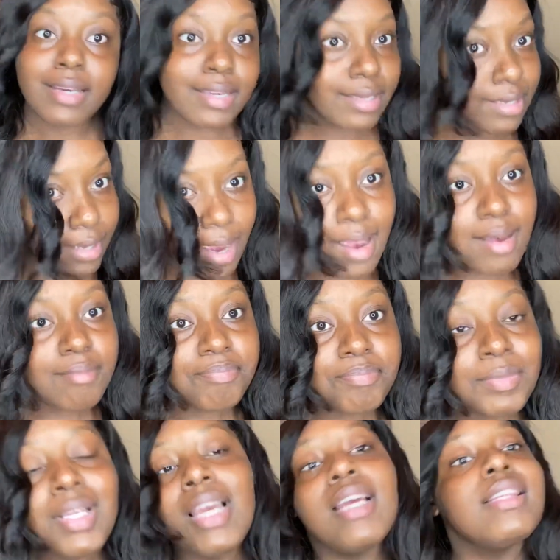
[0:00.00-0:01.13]
Yeah,
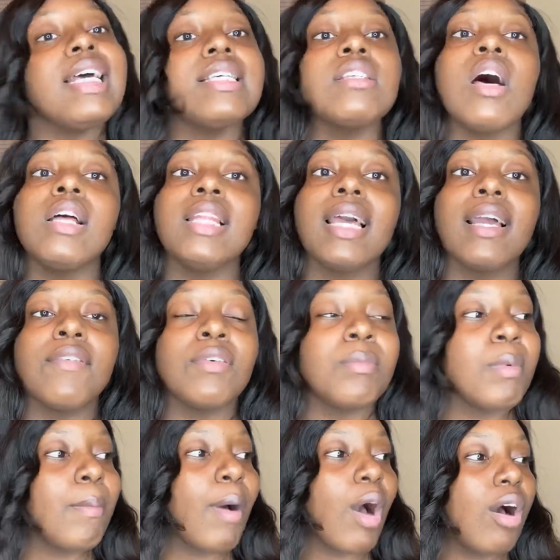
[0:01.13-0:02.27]
that's all I got from
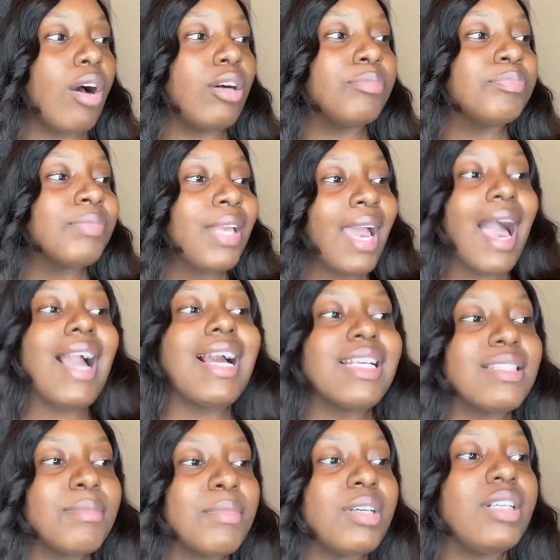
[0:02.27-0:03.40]
the mall. I
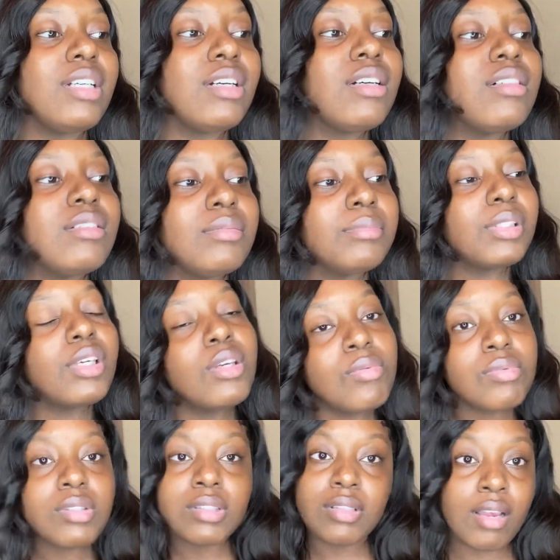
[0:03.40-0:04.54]
got some good
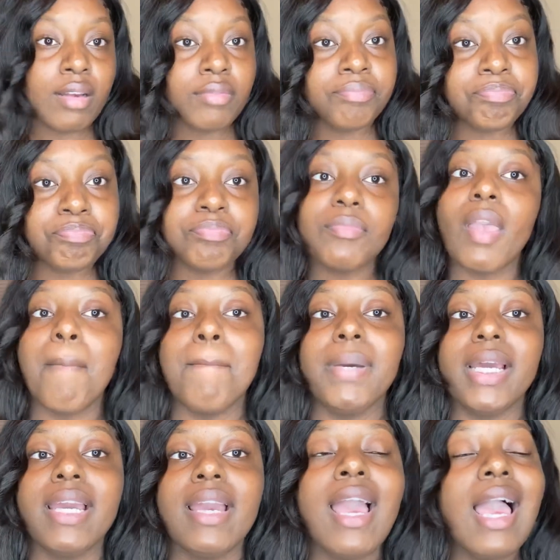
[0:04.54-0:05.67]
cute stuff,
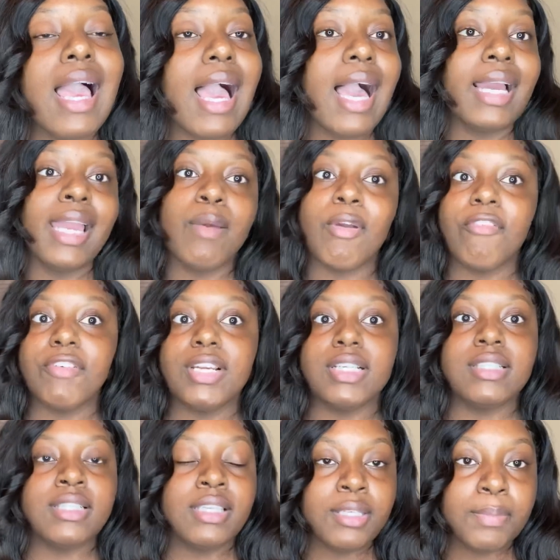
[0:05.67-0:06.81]
but I can't wait for
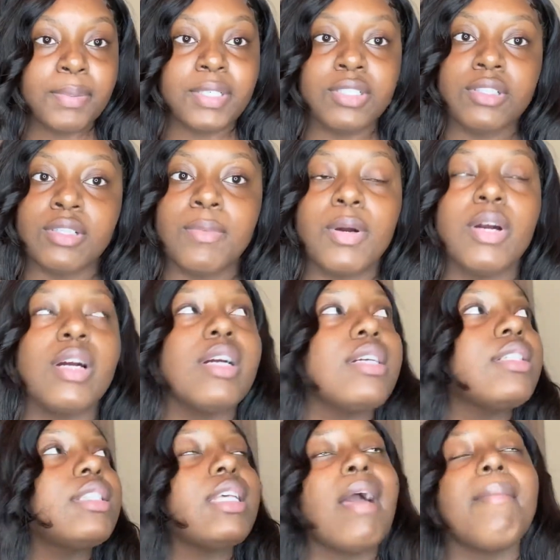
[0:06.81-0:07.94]
these senior pictures tomorrow.
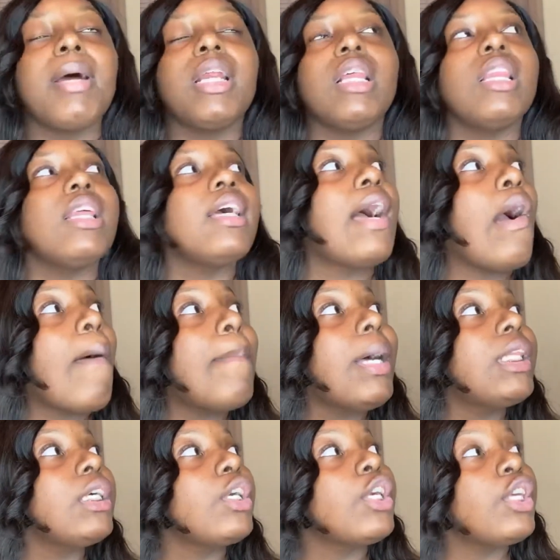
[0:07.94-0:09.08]
See how I'm about to look. I hope I
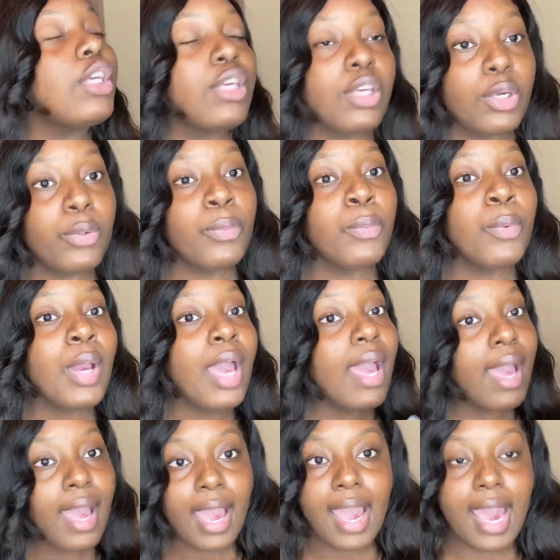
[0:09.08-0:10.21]
look cute.
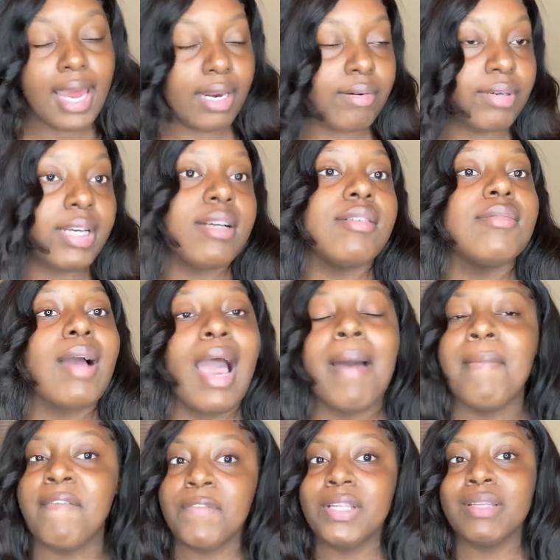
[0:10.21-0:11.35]
I don't know. I've
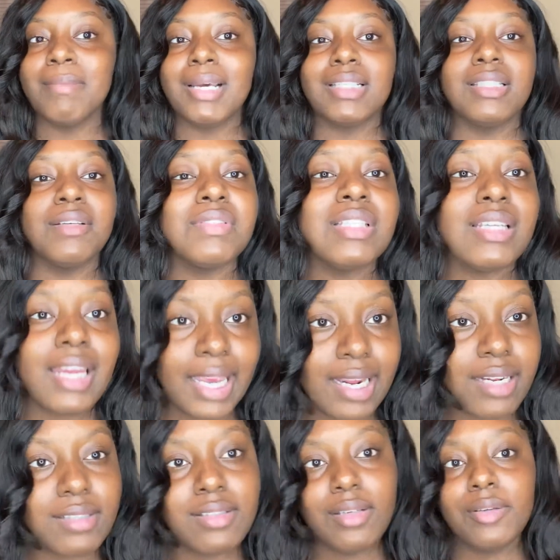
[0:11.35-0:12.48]
been feeling myself
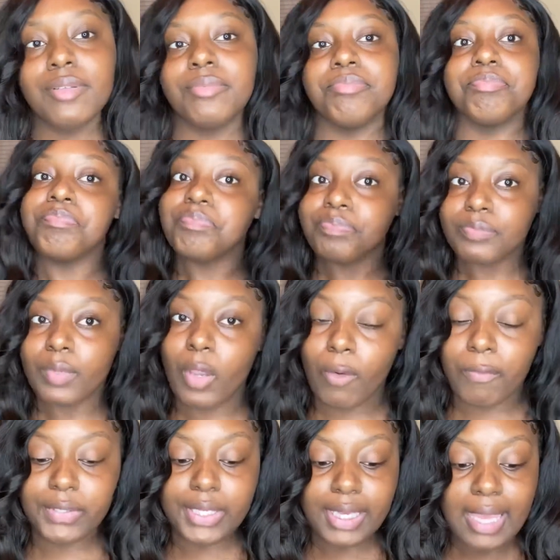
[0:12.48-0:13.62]
today, so
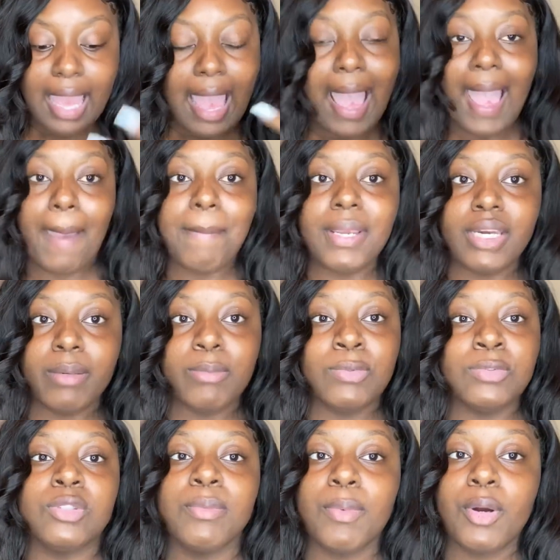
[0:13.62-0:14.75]
hopefully I'll be in the
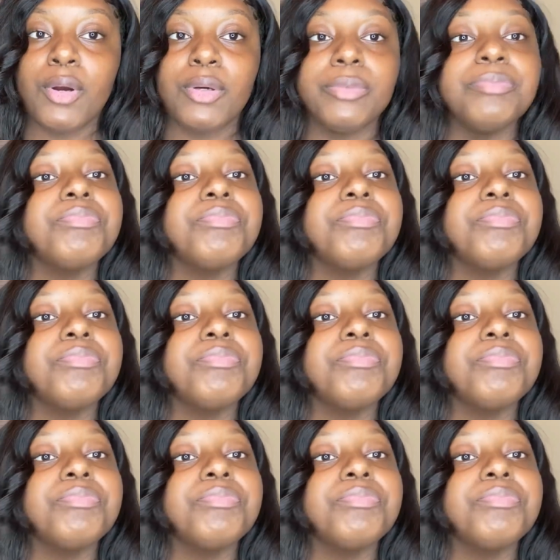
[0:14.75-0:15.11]
mood tomorrow.